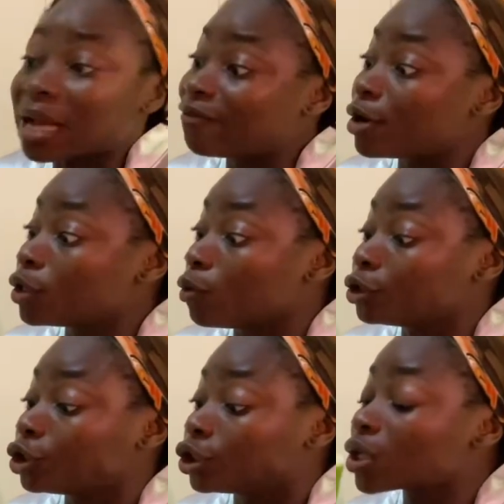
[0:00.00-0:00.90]
I've already
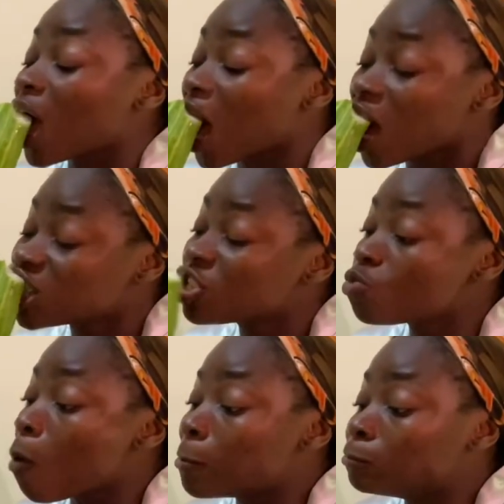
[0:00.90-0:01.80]
washed it
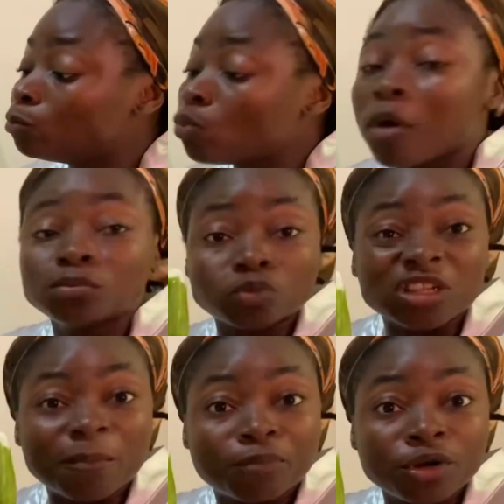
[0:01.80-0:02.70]

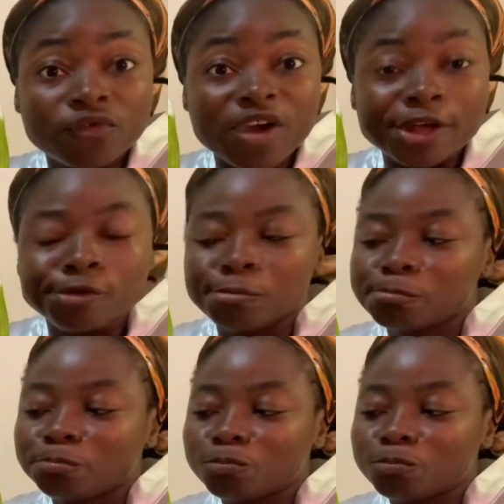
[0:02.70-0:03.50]
and I prayed over it.